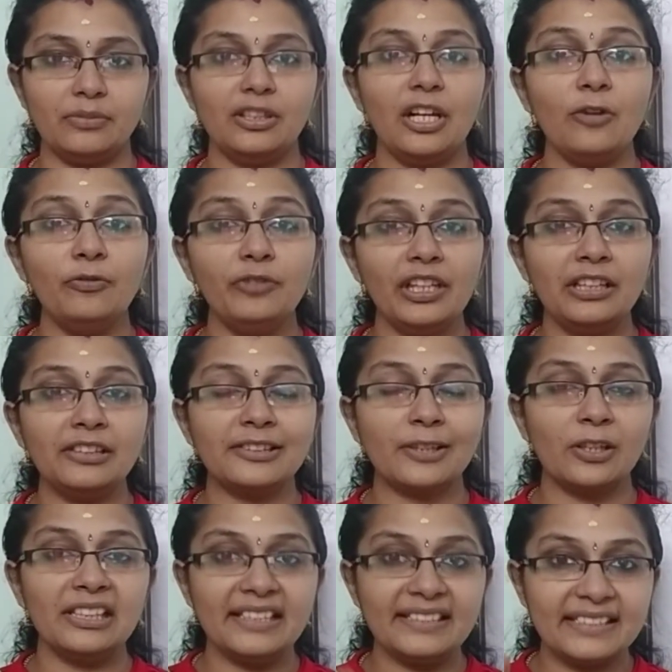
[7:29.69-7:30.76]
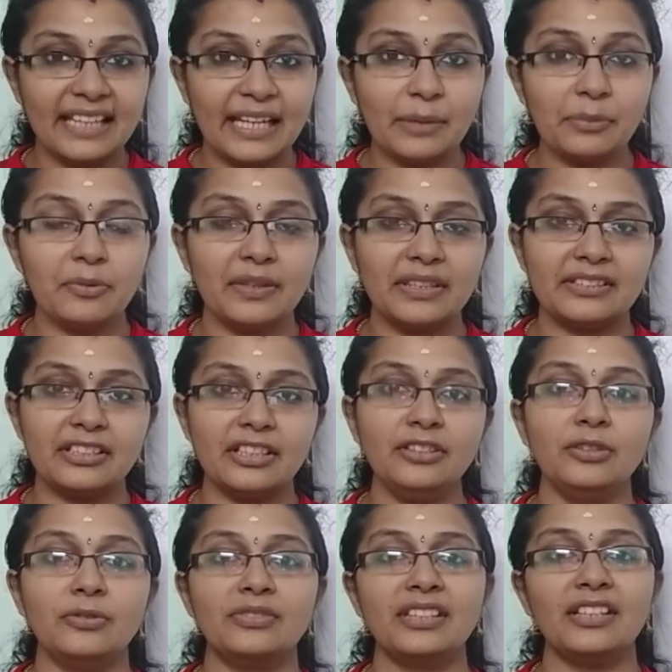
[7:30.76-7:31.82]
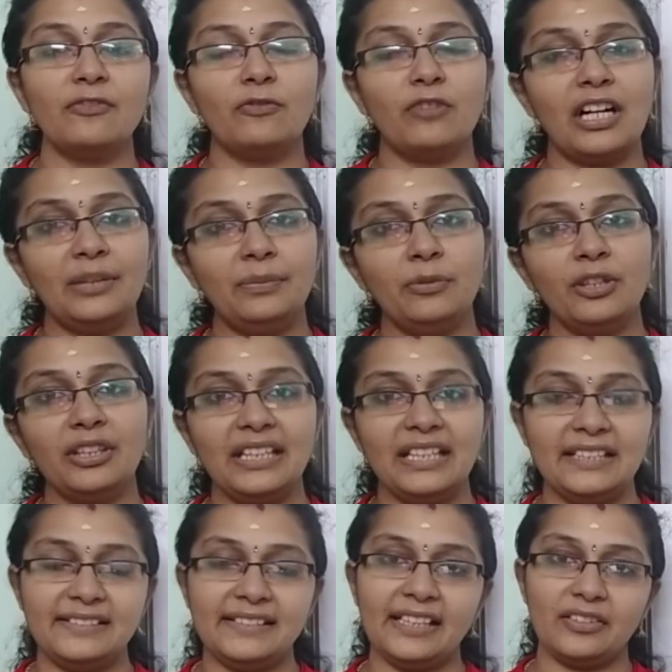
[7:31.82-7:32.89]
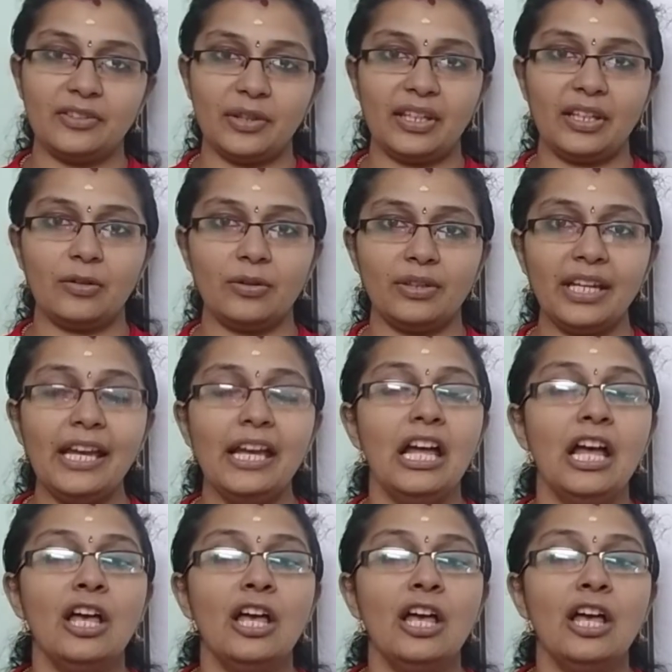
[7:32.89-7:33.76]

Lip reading: Now we will solve the same question using one more easier trick, okay.